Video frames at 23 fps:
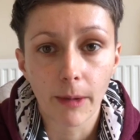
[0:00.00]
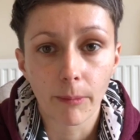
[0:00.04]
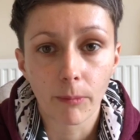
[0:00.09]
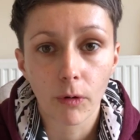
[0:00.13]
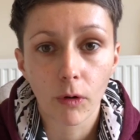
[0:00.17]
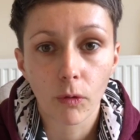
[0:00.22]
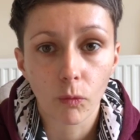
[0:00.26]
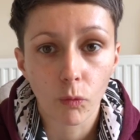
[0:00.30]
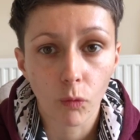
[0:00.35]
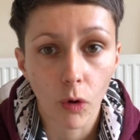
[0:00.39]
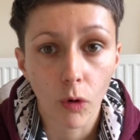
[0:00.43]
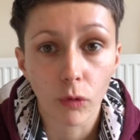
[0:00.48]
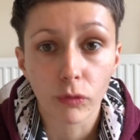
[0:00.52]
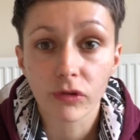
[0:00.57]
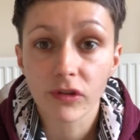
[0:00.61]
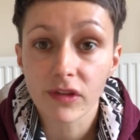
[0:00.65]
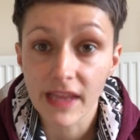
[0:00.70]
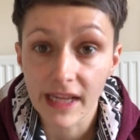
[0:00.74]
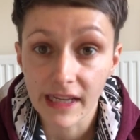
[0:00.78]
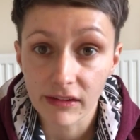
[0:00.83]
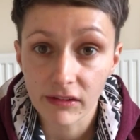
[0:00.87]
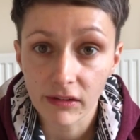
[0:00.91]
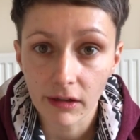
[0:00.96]
whilst
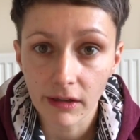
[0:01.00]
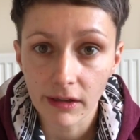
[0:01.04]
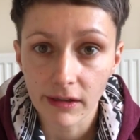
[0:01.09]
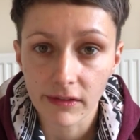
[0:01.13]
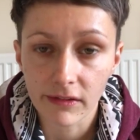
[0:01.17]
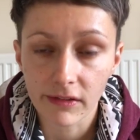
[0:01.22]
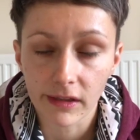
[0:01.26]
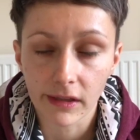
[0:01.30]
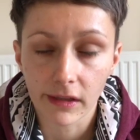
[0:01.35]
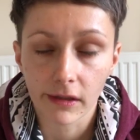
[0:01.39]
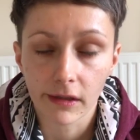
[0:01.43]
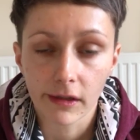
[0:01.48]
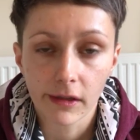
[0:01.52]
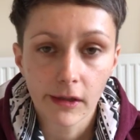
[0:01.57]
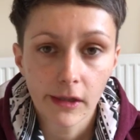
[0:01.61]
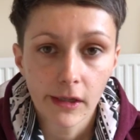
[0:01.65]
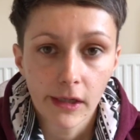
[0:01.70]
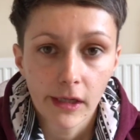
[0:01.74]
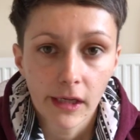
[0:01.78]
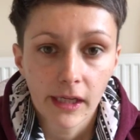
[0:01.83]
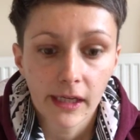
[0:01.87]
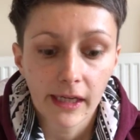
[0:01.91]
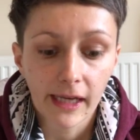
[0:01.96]
they're dieting.
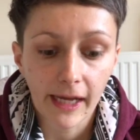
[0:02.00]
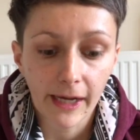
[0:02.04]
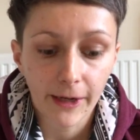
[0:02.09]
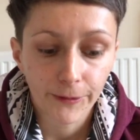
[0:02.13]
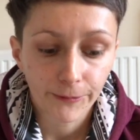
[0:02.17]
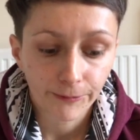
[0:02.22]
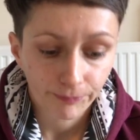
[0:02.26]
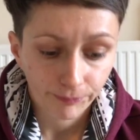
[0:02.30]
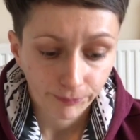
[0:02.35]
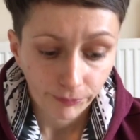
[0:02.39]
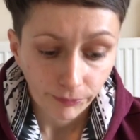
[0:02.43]
Now,